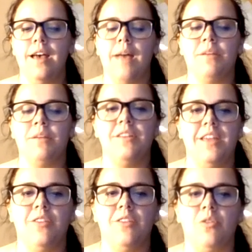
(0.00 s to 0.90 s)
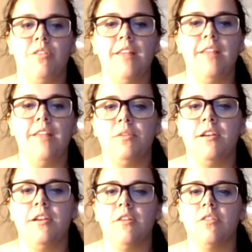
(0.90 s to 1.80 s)
I'm going to take you through these lens
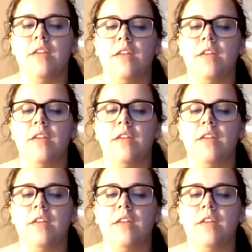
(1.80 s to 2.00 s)
materials.